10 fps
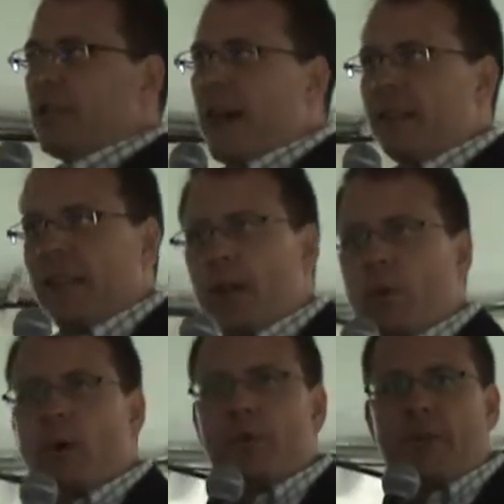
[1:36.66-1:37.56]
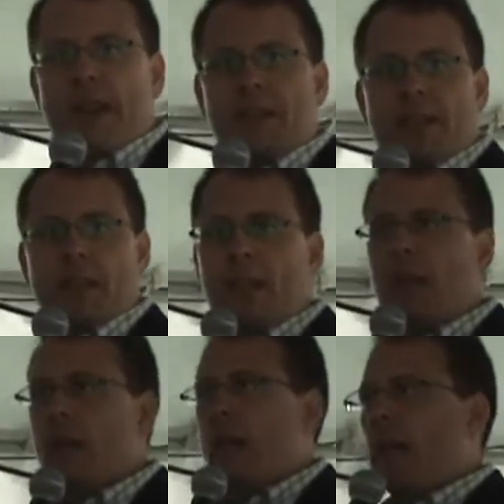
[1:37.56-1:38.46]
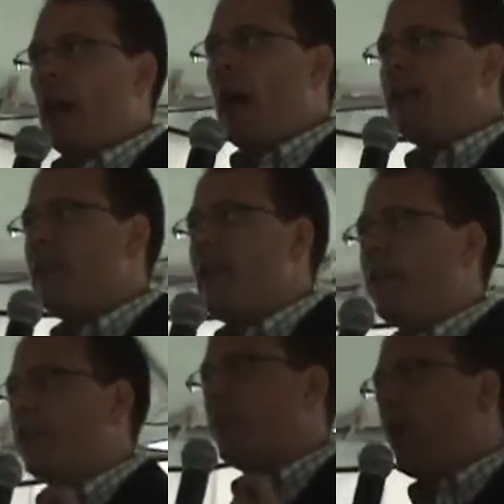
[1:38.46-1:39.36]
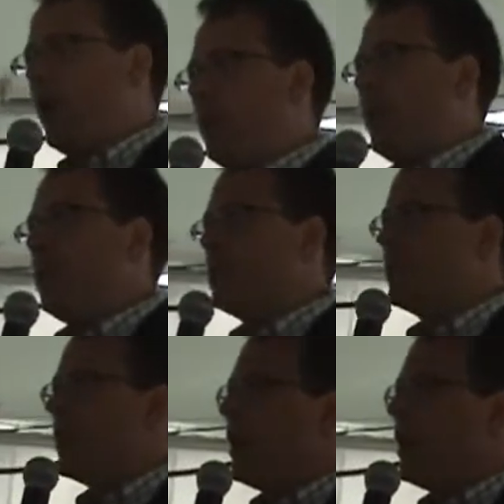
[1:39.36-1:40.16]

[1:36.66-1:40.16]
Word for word: I think we're facing, and I think farmers